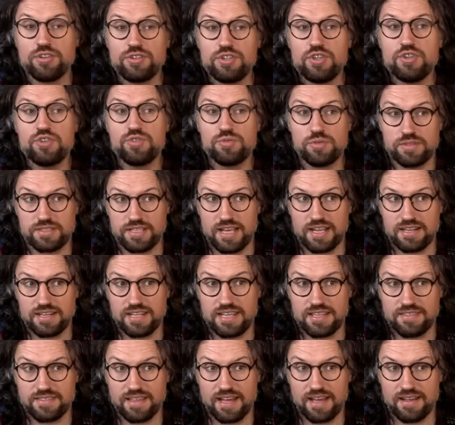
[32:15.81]
unusual
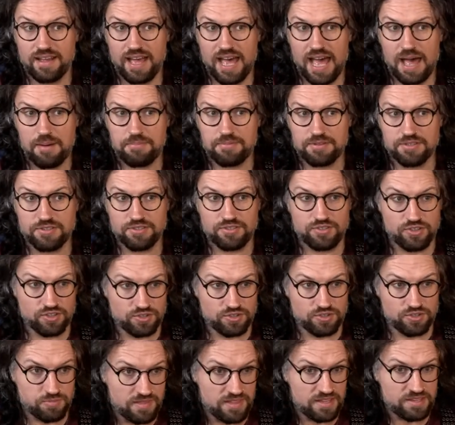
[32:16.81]
technique that happens
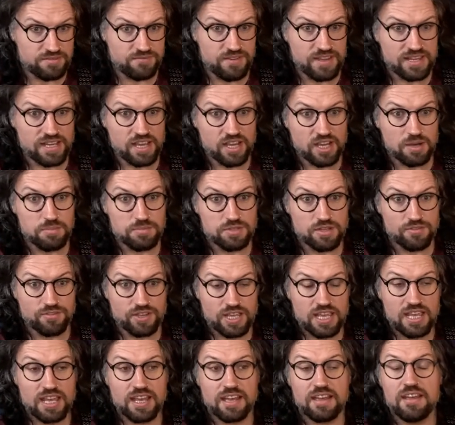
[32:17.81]
just when this finger comes
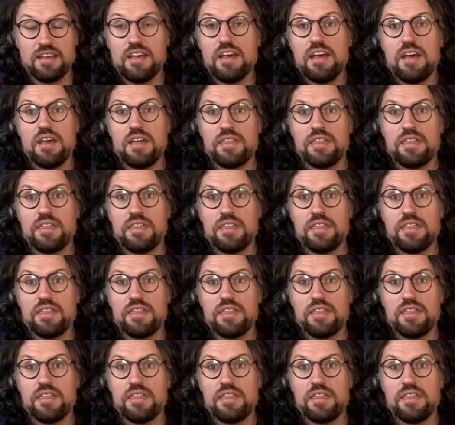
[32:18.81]
over here.